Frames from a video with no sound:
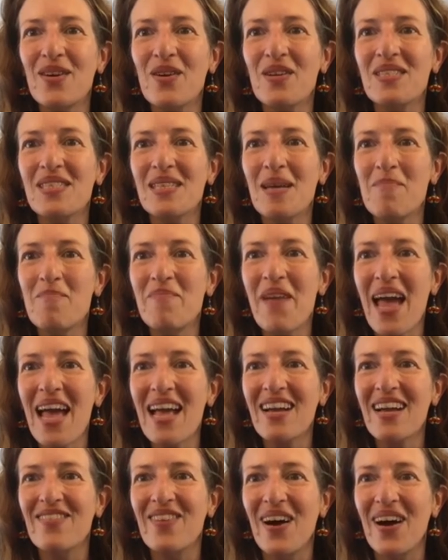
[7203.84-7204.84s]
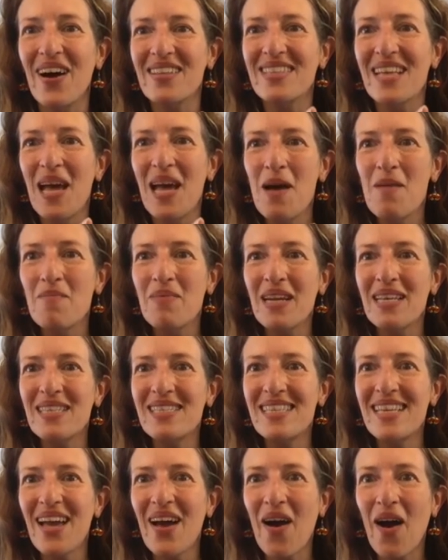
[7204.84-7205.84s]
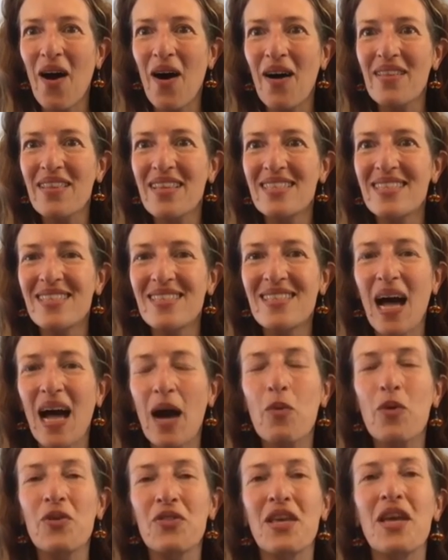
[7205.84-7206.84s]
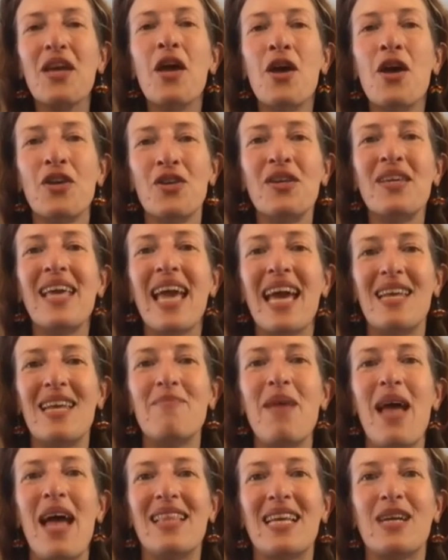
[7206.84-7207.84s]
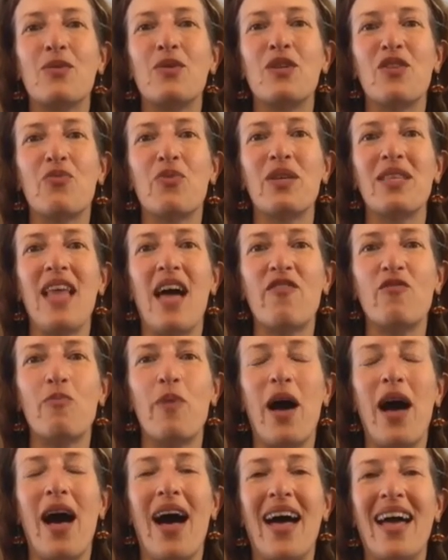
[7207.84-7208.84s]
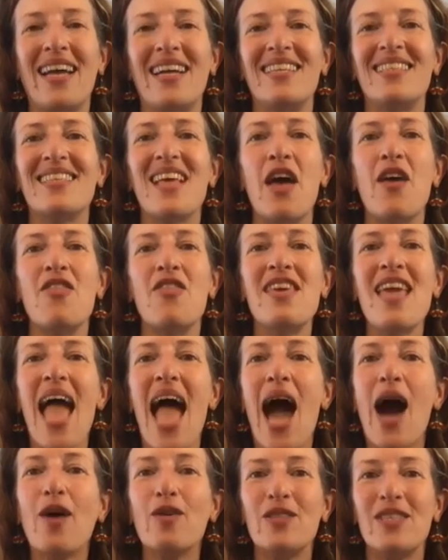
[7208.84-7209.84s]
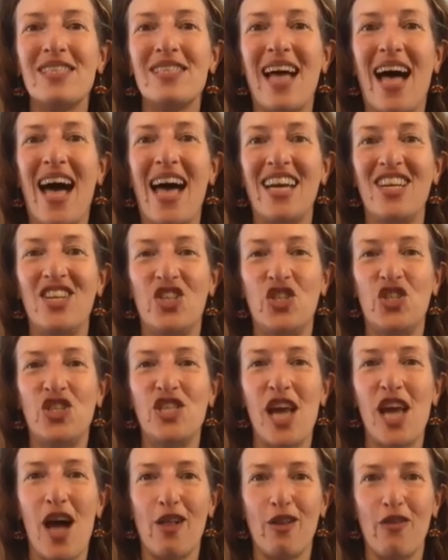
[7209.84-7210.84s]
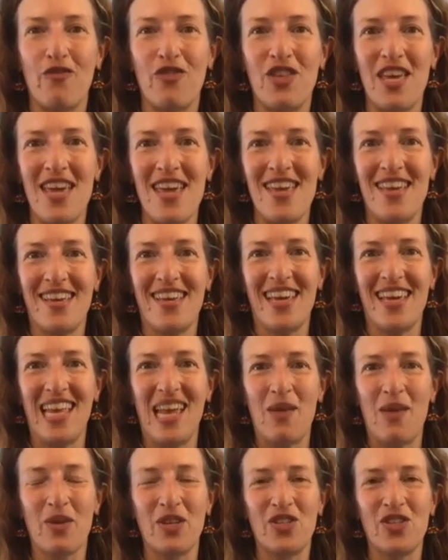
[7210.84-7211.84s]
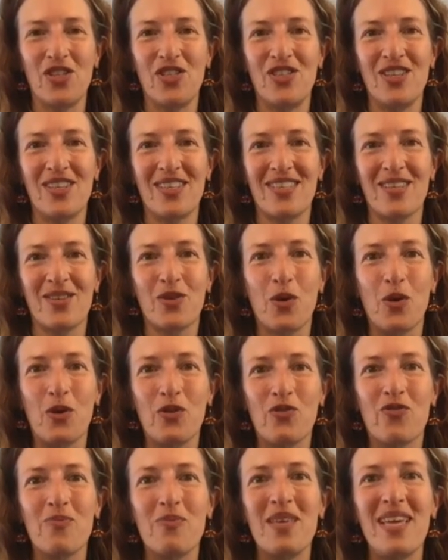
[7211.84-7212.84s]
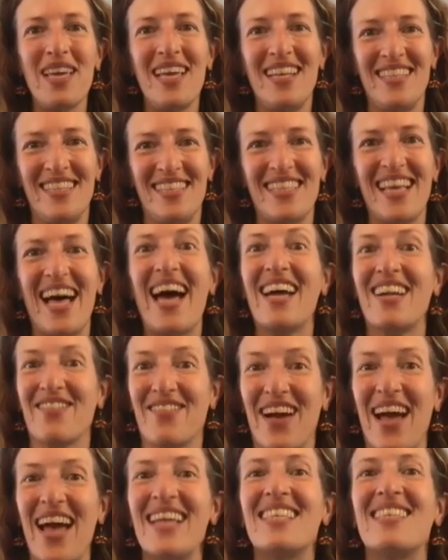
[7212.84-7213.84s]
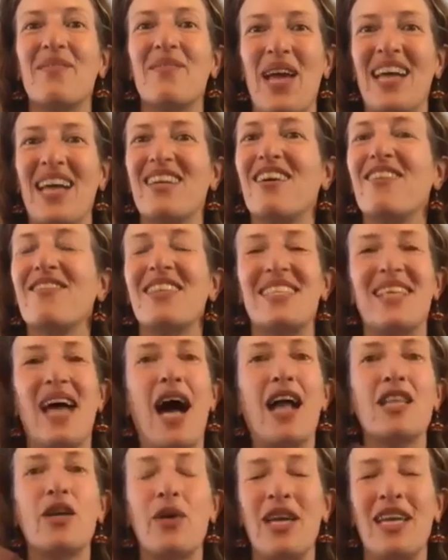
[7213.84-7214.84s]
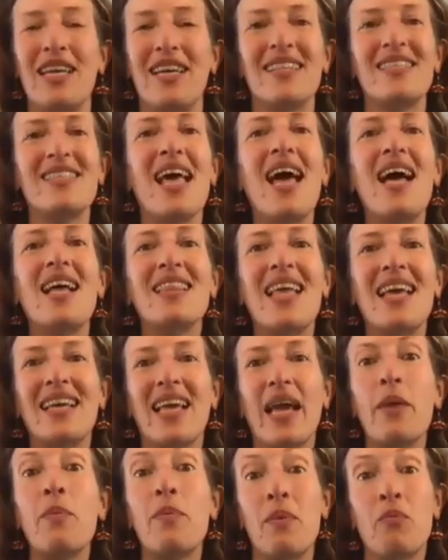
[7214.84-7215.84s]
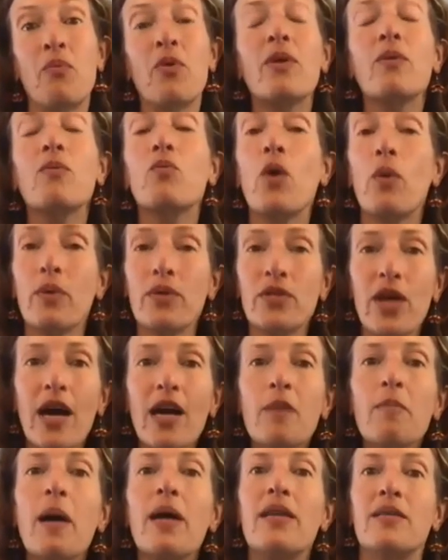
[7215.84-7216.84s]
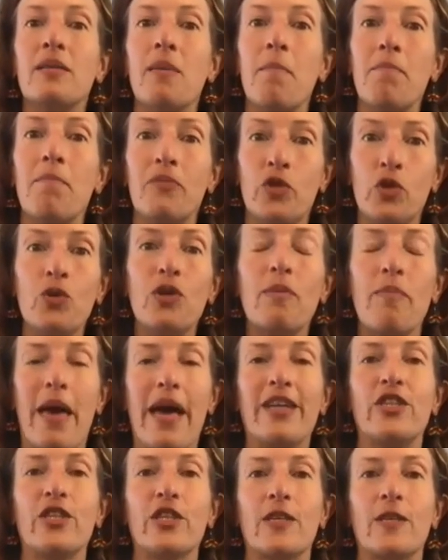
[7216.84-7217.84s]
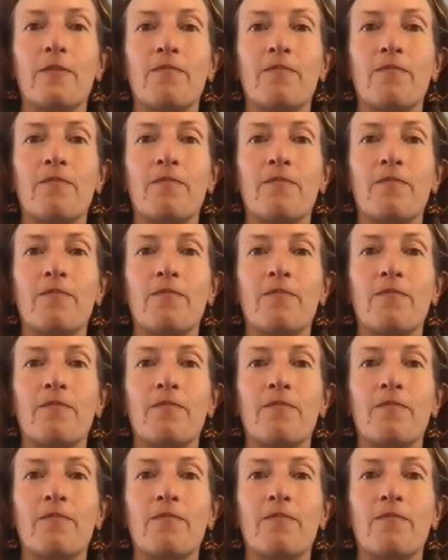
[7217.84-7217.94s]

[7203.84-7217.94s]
or some bank vault. But I see how all this is not worth it. You get it, man. Like, what if we left behind the outside shell of the ingot and we just took the gold from the inside, right? And then we had all these hollow ingots. Like, what we're talking about is doing magic.